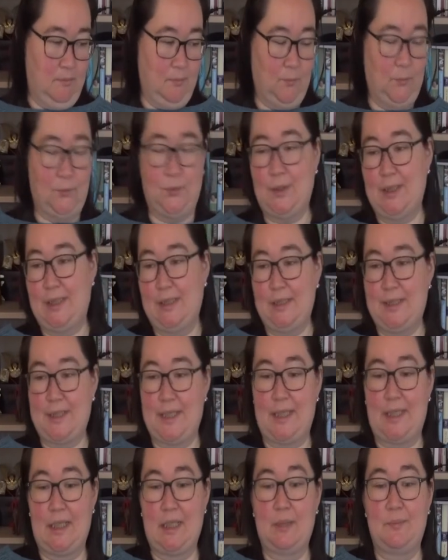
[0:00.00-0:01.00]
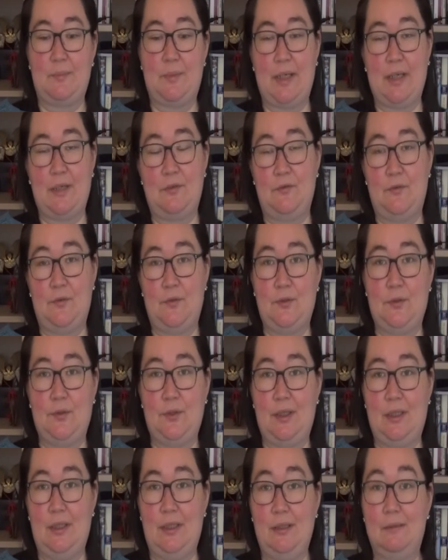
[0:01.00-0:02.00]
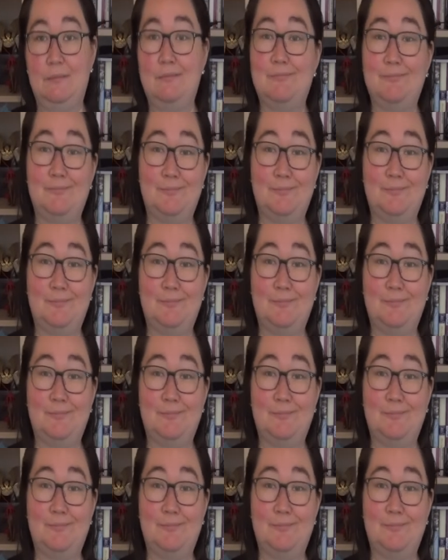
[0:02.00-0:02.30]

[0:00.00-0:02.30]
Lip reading: While taking a break for